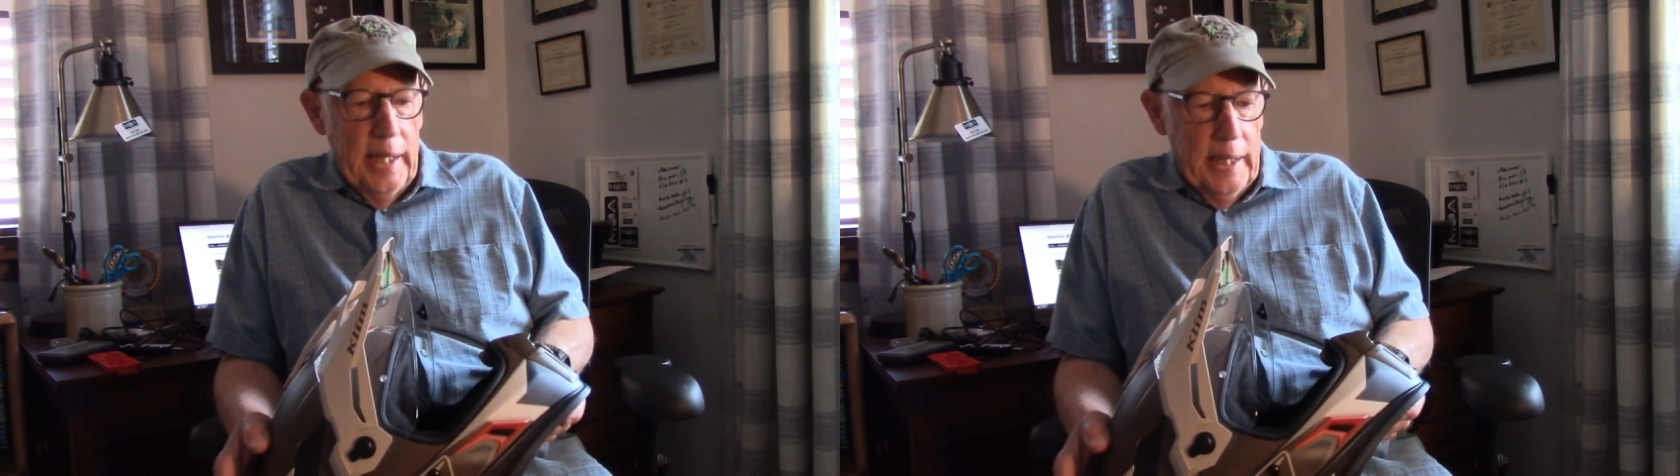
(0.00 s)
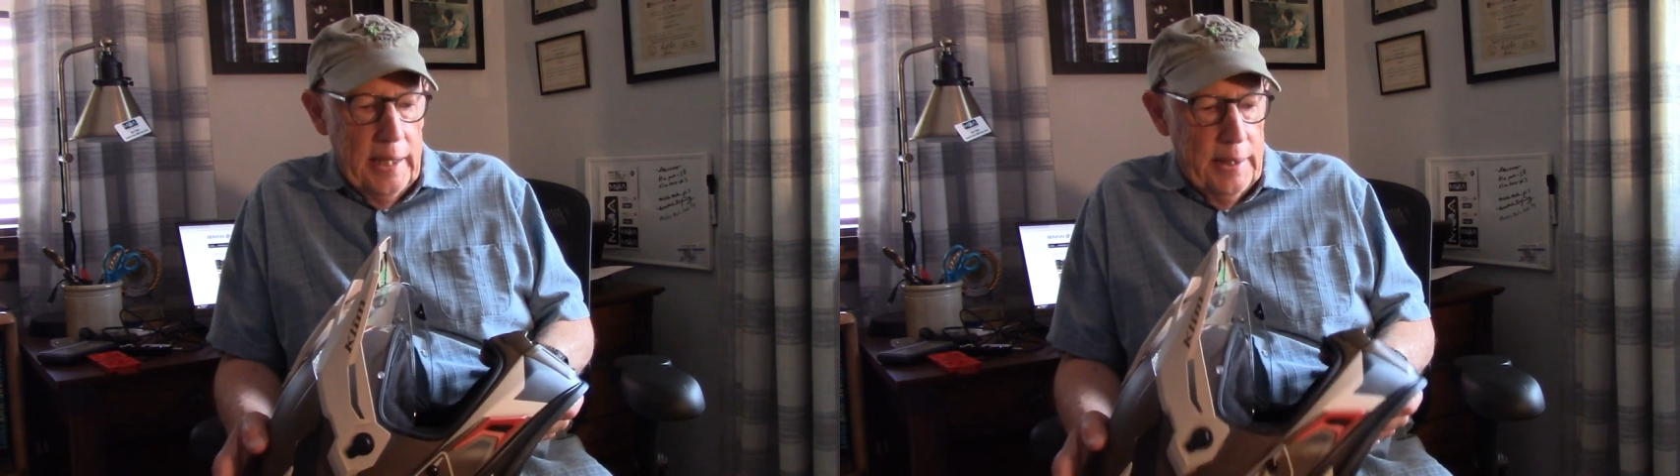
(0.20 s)

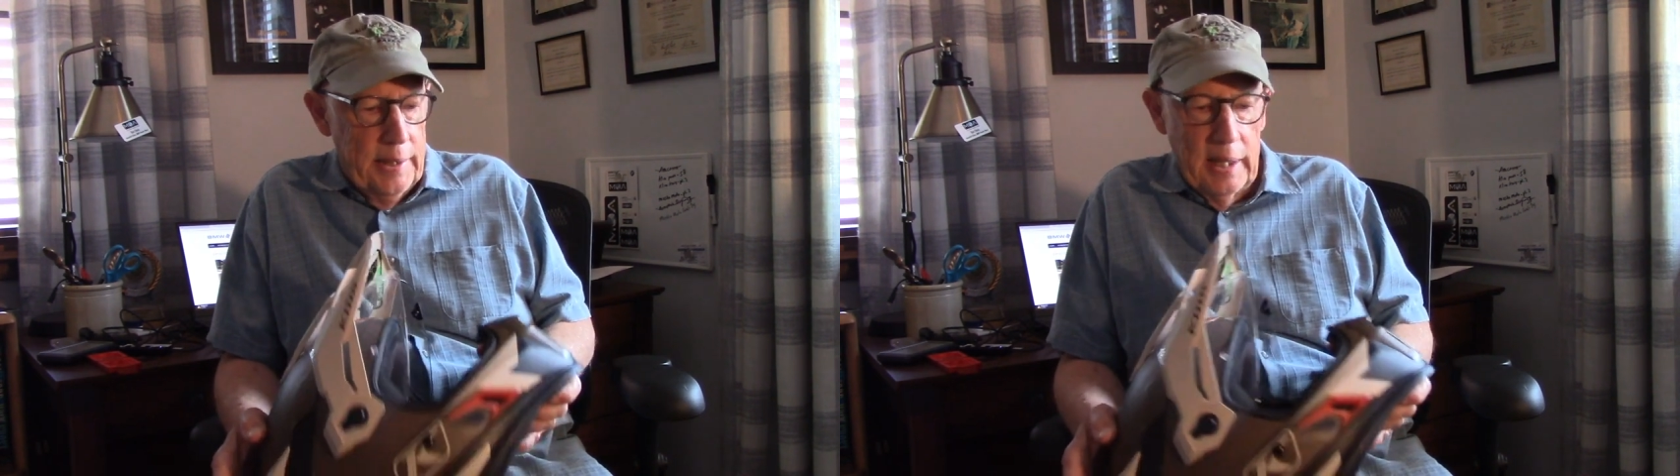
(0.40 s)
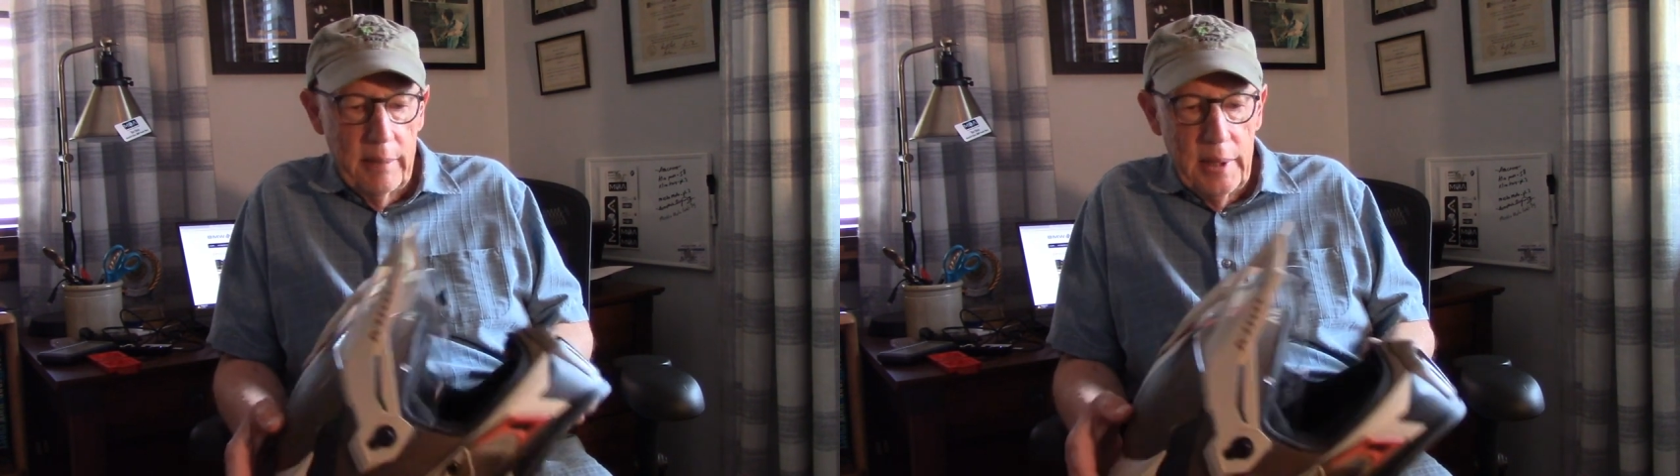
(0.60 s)

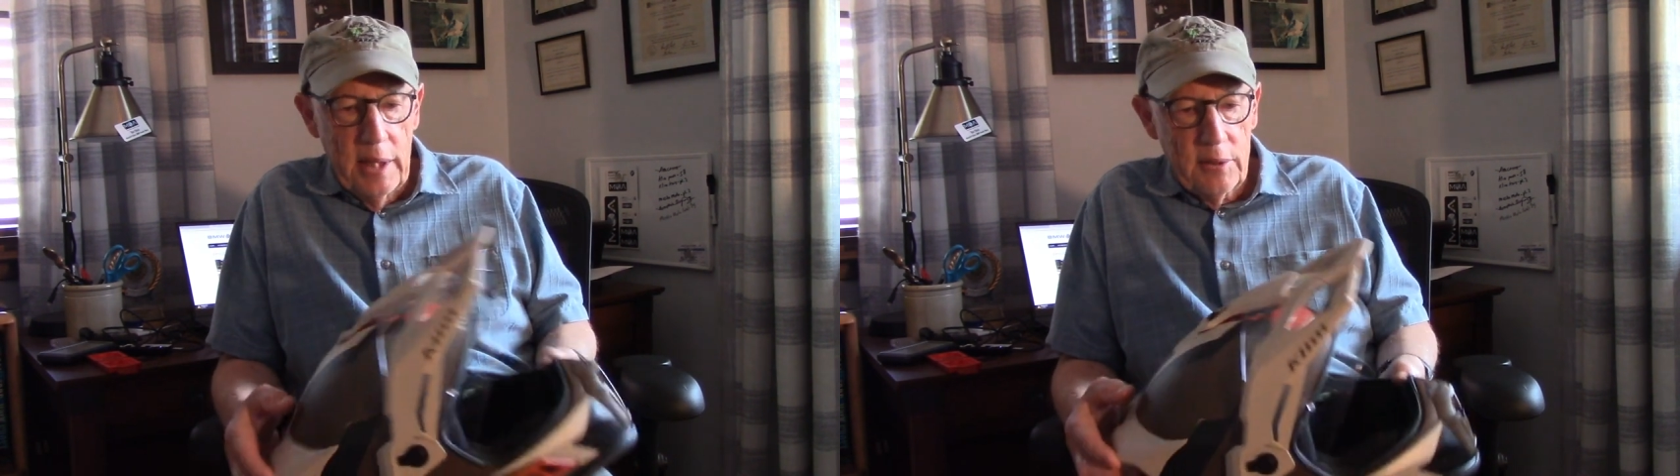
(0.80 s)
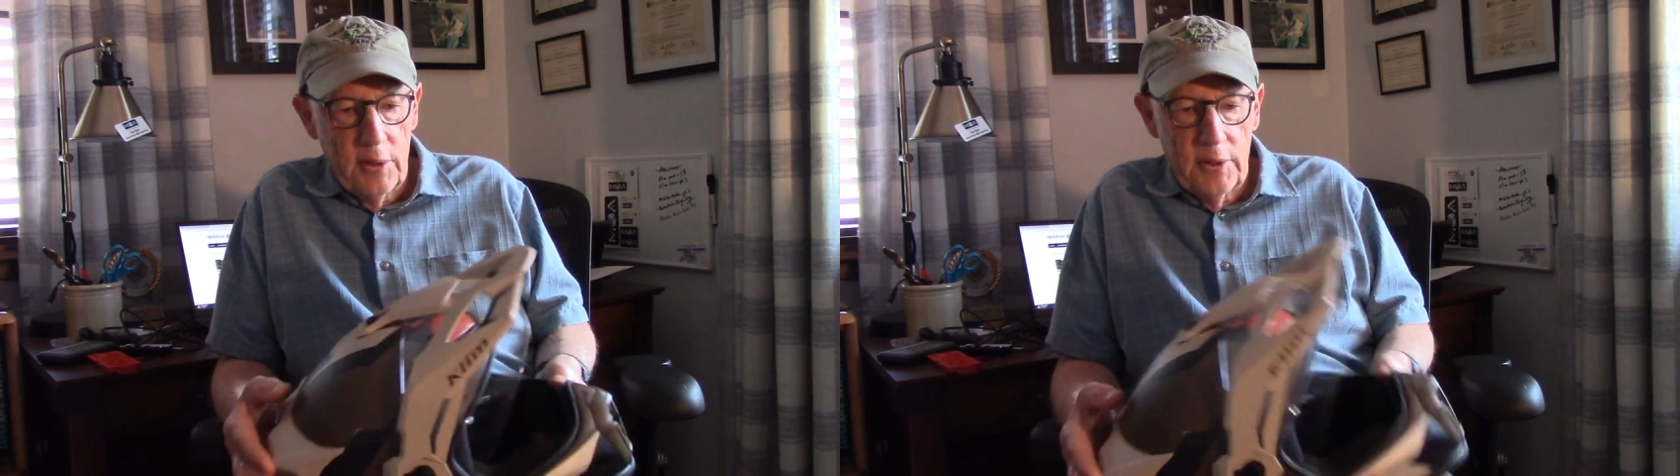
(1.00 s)
And I've been
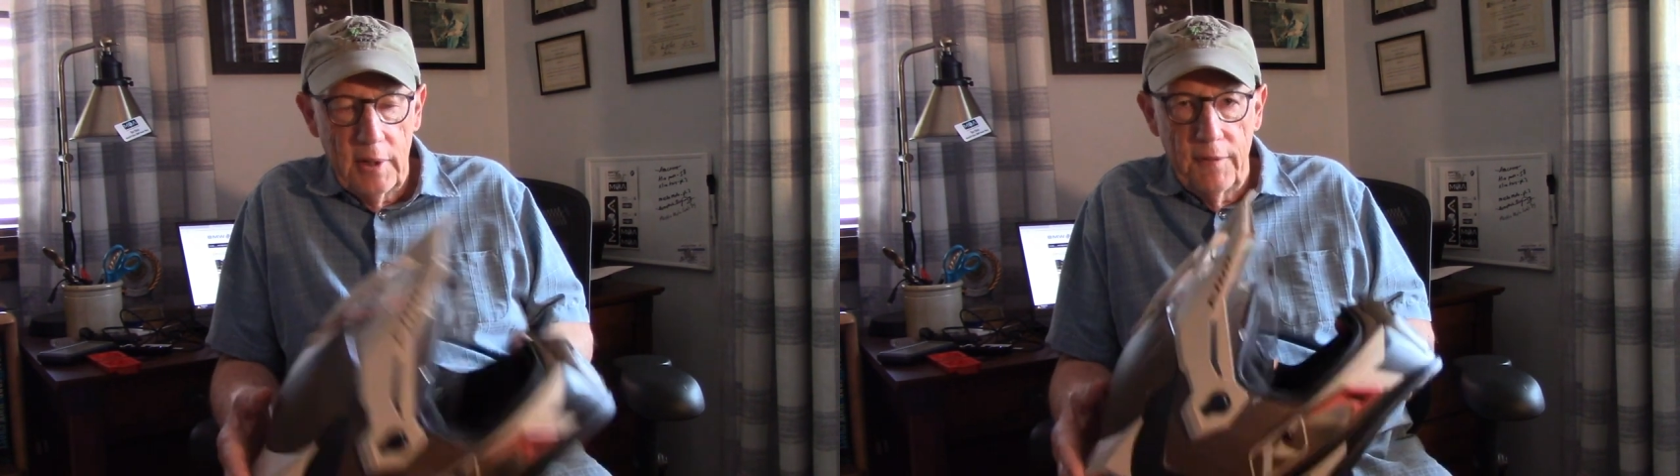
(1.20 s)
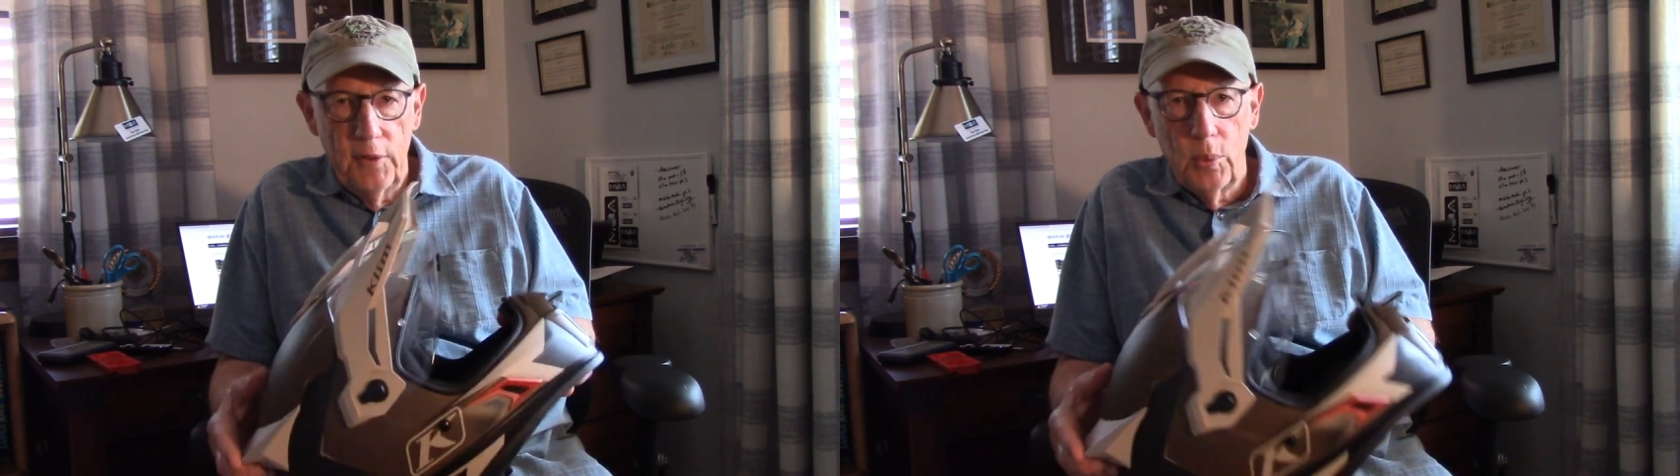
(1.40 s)
asked to
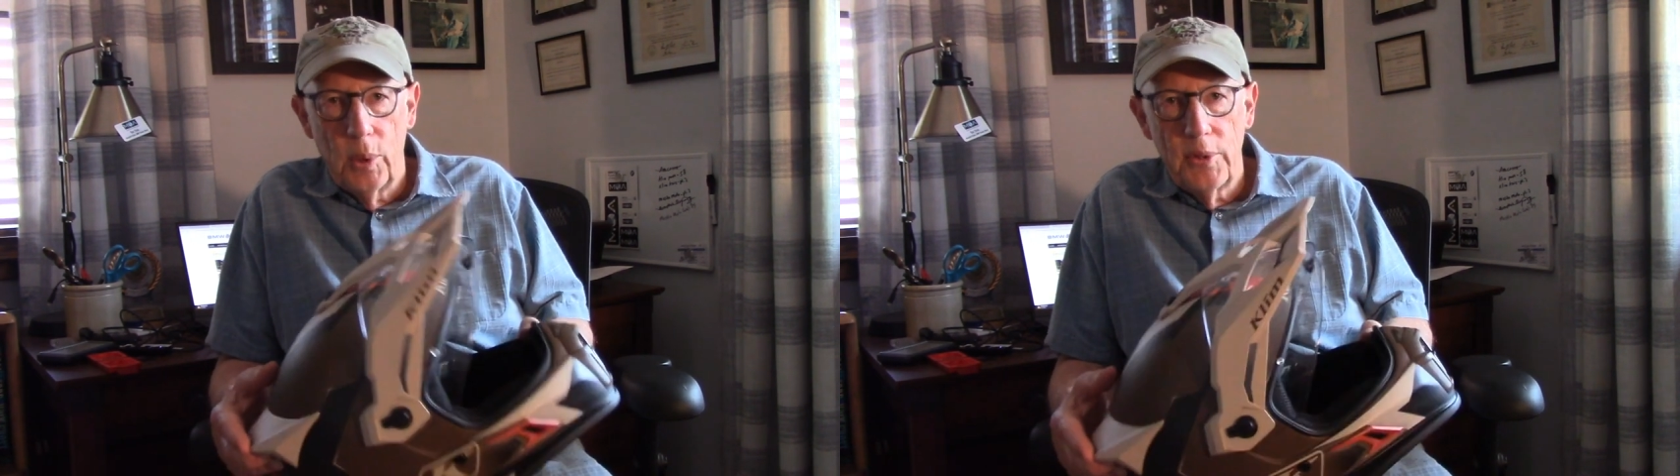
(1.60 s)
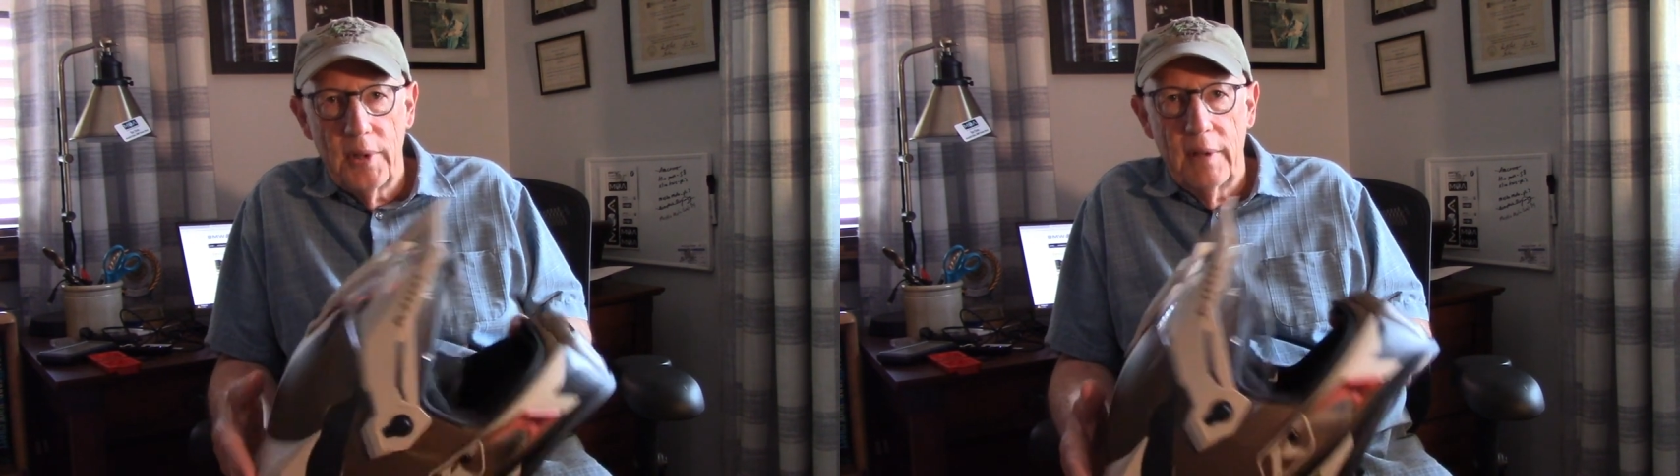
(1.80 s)
say a few
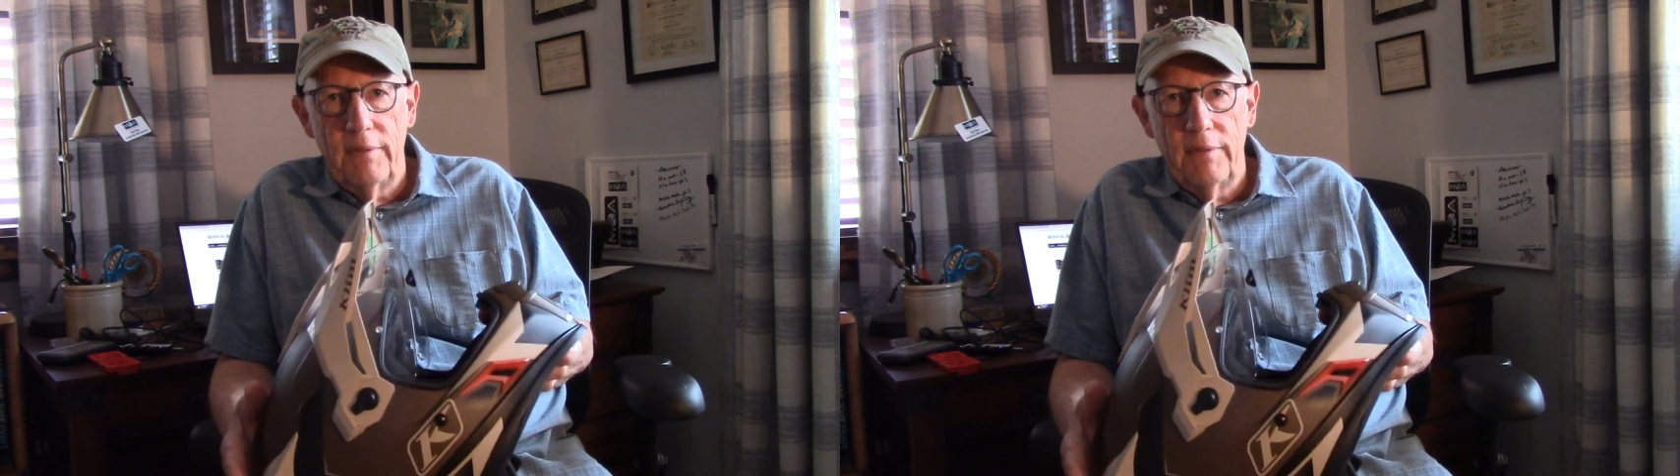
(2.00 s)
words on